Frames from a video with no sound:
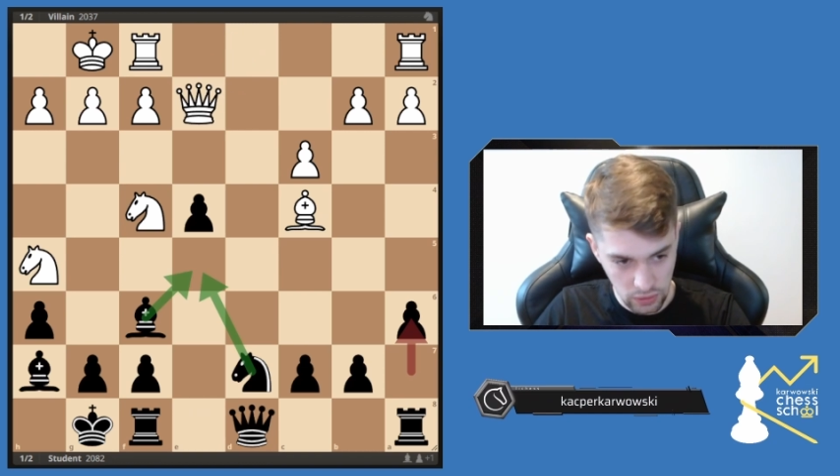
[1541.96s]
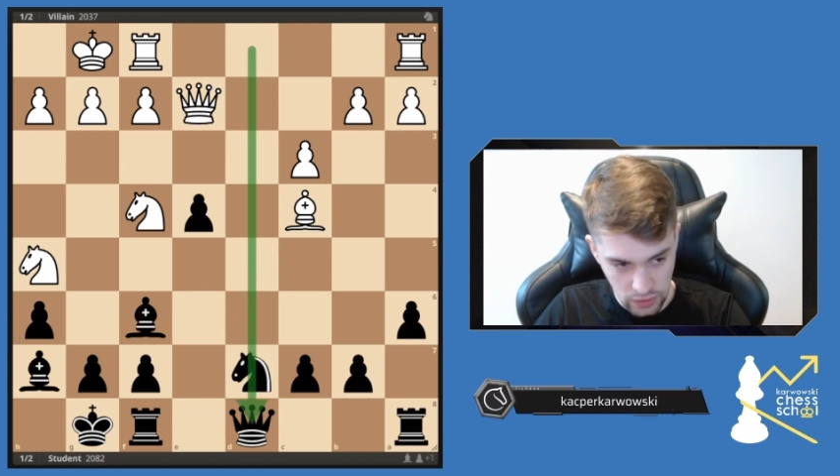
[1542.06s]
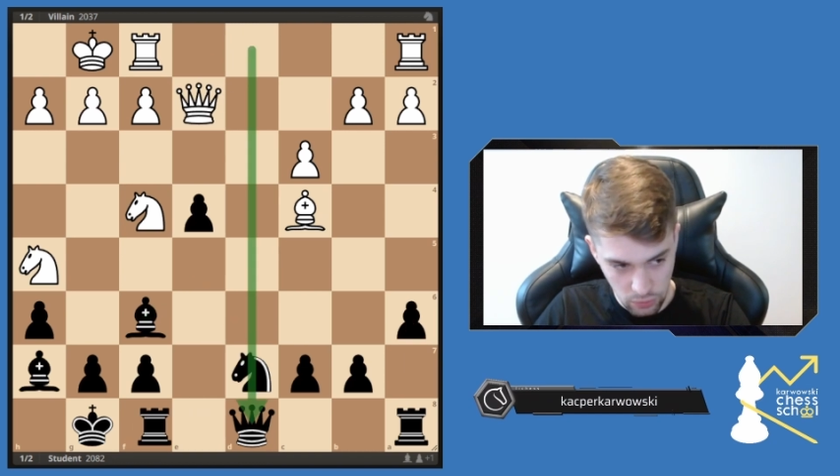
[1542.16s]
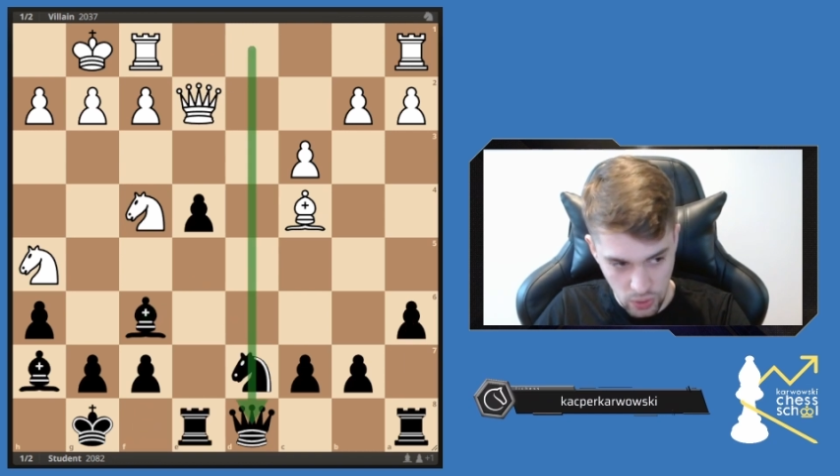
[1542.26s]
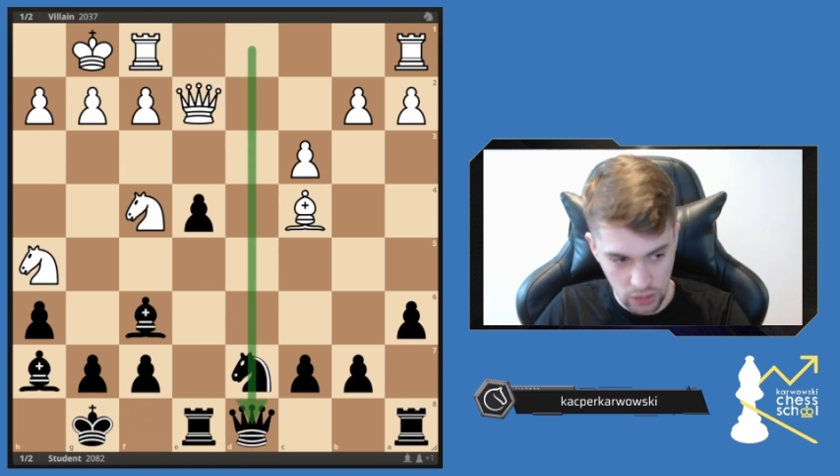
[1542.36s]

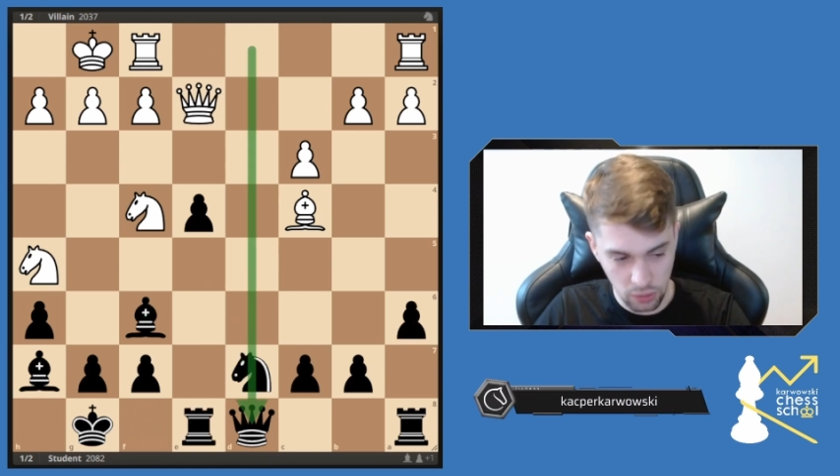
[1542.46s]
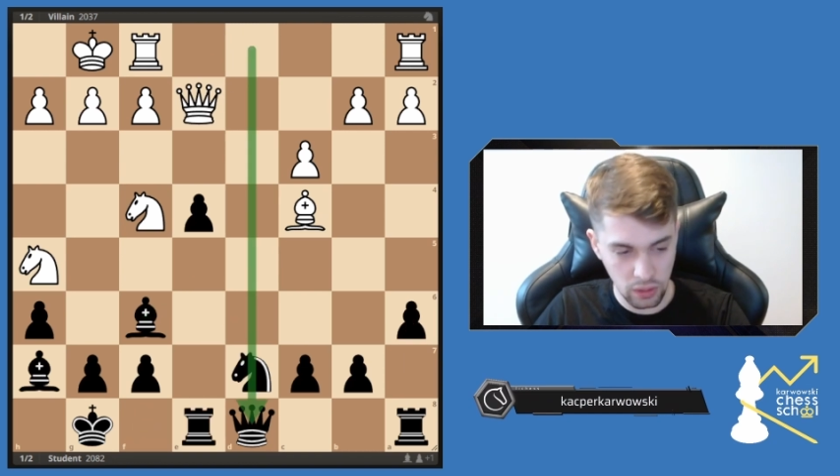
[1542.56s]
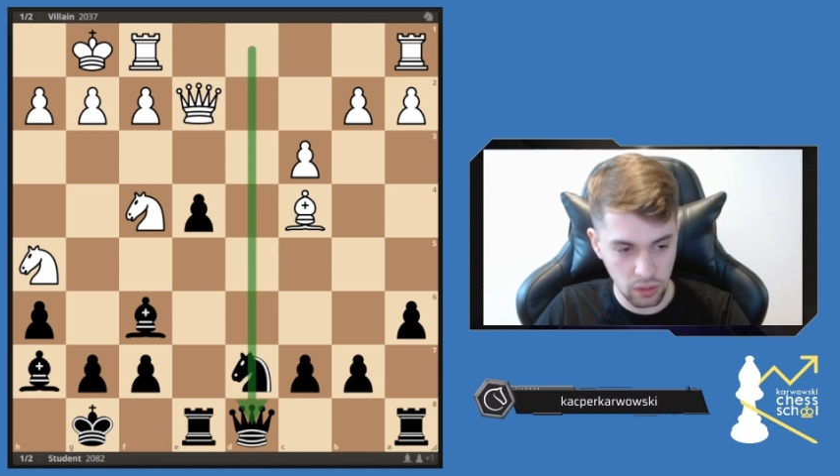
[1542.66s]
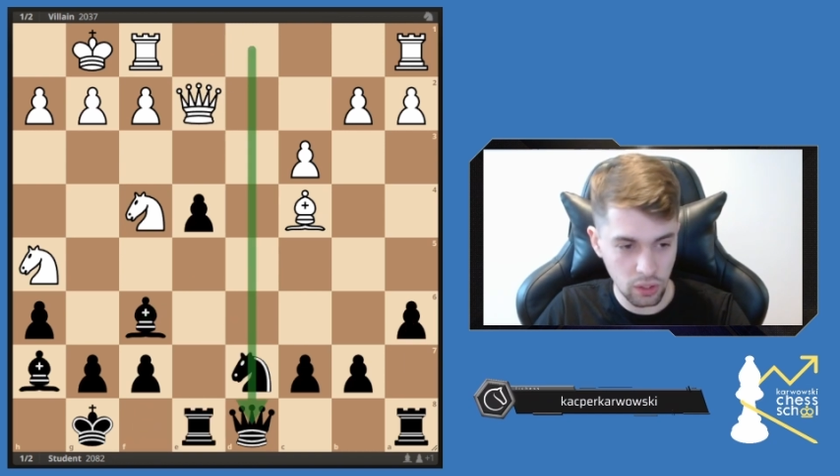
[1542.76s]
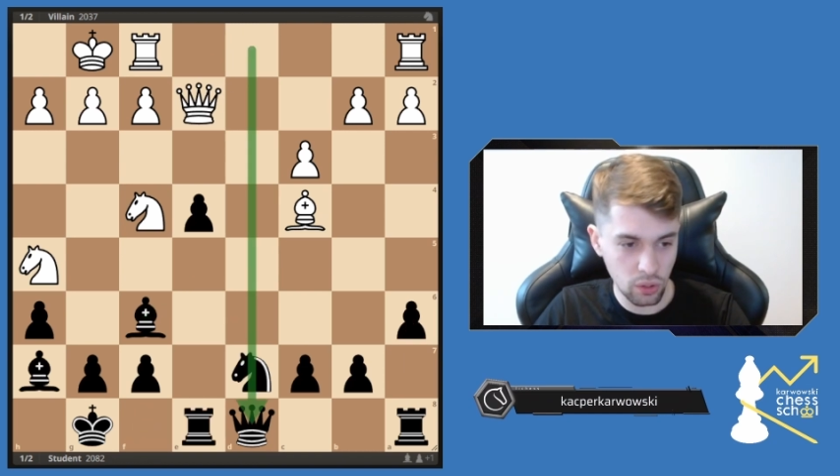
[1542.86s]
one
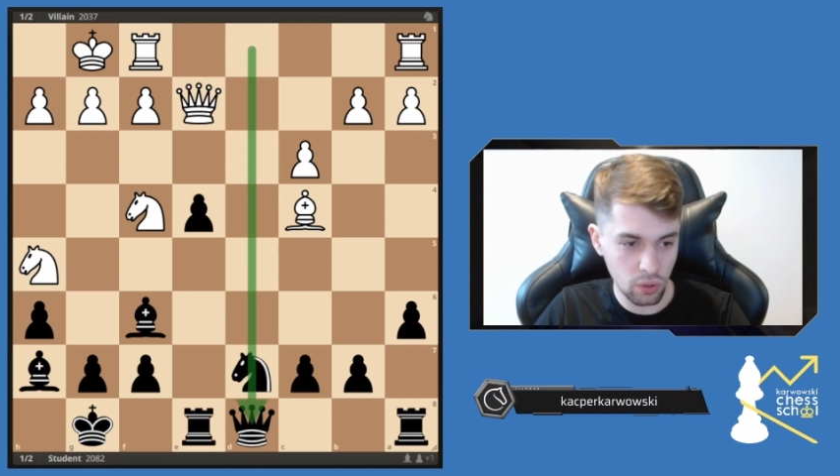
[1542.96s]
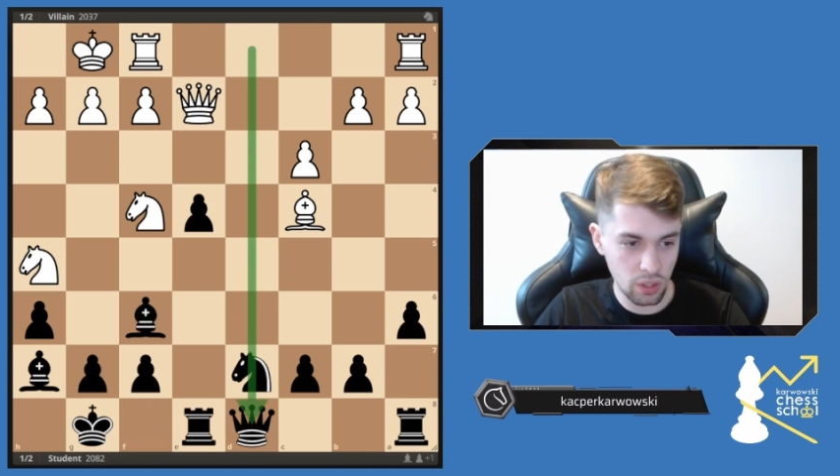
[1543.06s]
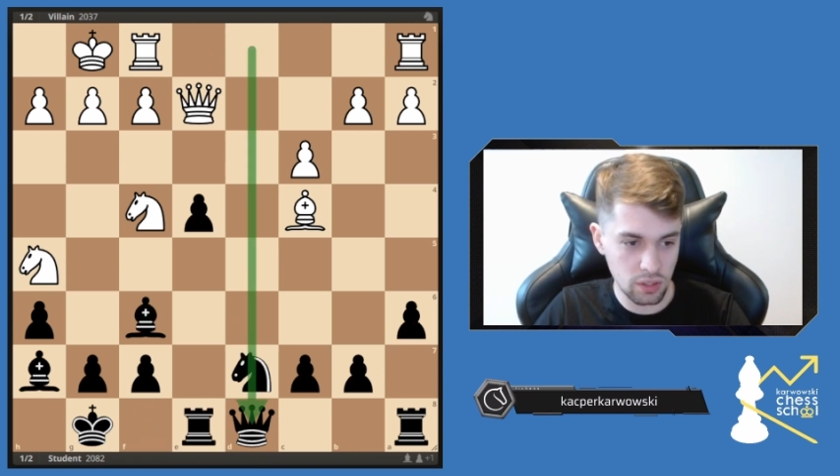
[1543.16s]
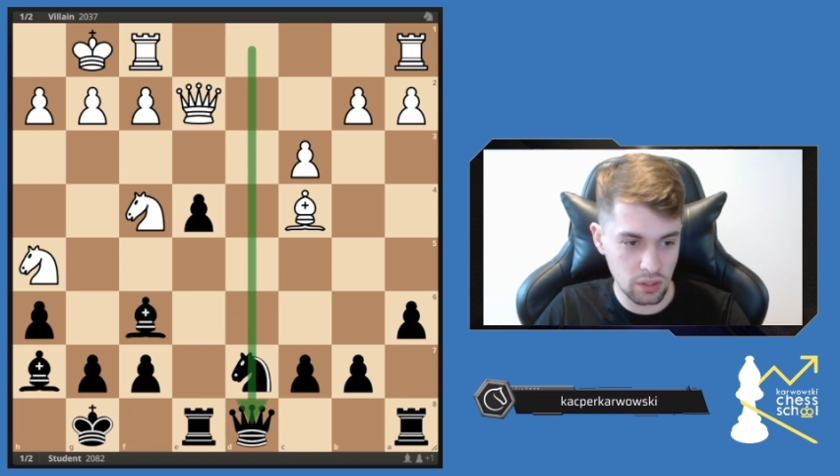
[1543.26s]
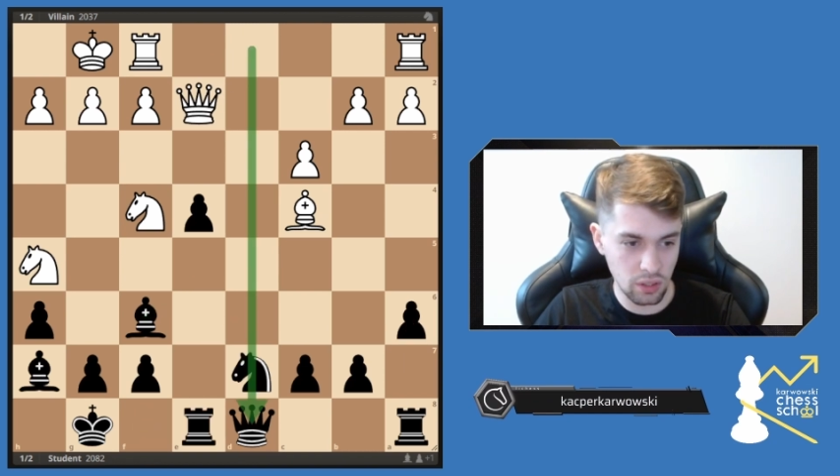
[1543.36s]

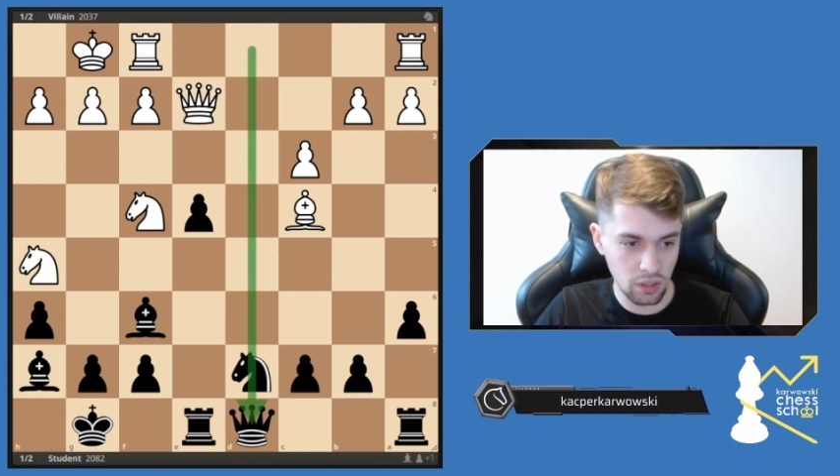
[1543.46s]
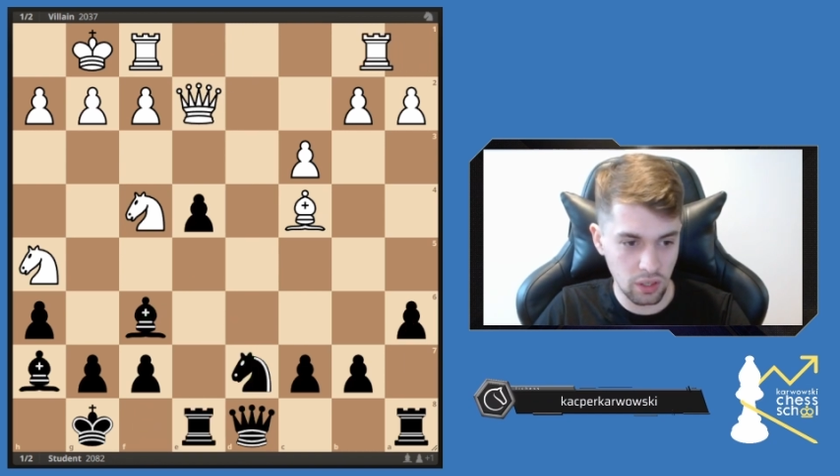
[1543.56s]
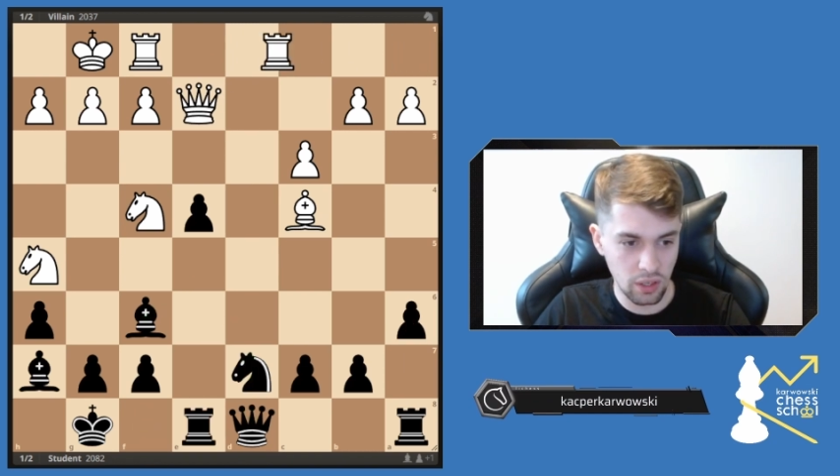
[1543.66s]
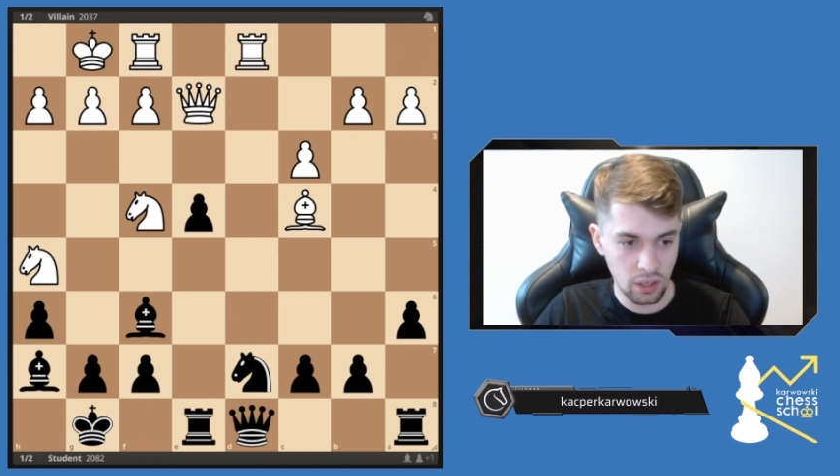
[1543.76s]
inaccuracy,